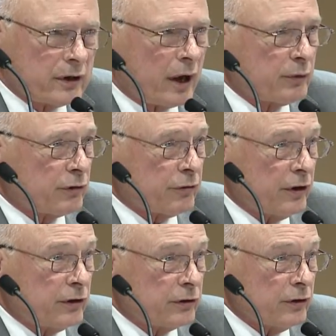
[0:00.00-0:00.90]
an
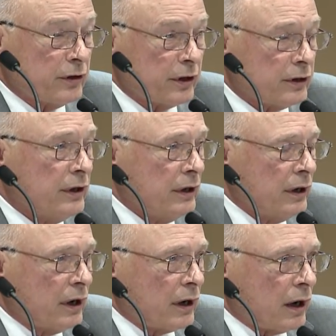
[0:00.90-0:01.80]
observation that
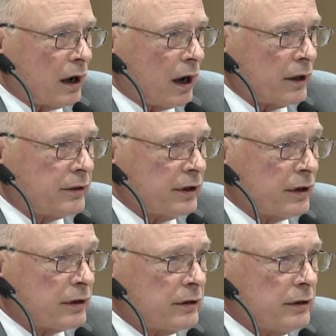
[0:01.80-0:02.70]
I
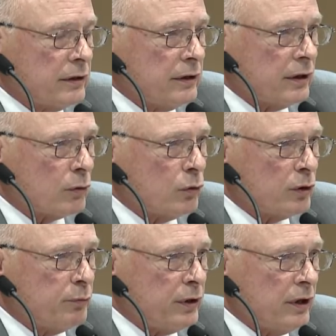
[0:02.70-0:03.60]
think it
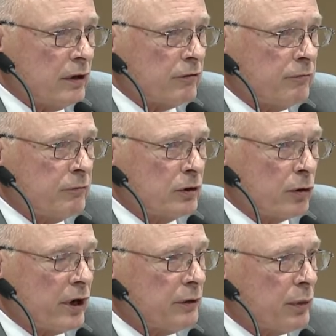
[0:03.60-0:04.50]
would be of
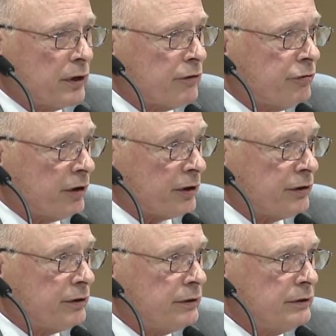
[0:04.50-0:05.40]
great
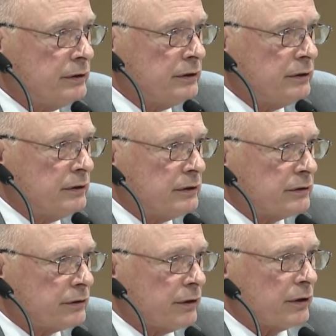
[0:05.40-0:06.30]
benefit
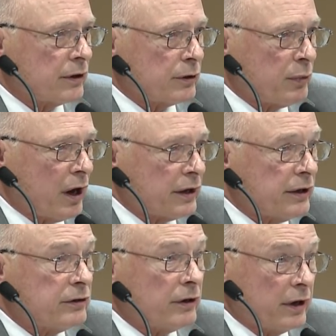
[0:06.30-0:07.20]
to the other
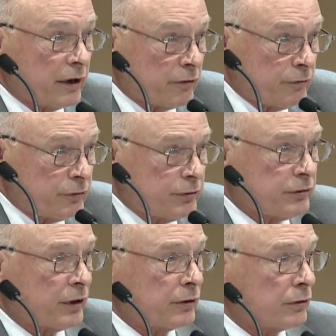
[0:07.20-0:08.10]
body to have
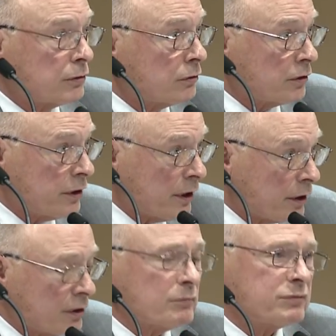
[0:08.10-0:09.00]
Senator Lori,
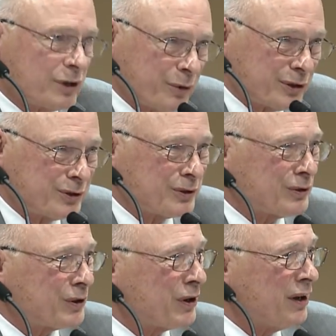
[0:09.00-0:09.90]
Commissioner
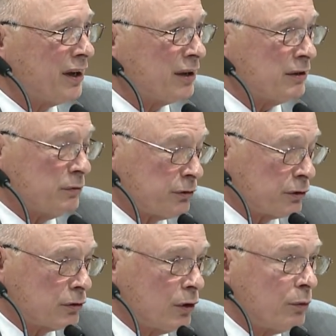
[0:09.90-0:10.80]
Lori, and
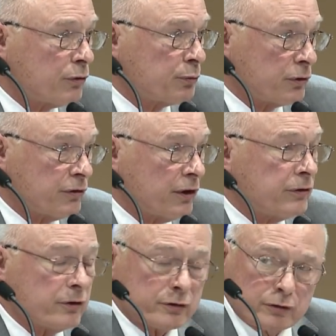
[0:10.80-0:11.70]
Mr. Nobles present
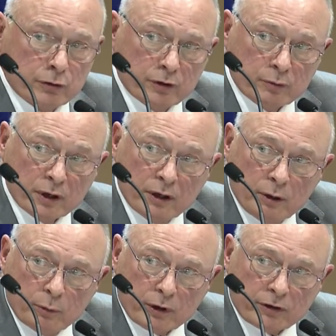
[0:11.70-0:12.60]
this to them,
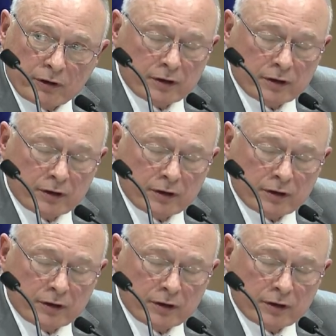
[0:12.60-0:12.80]
because I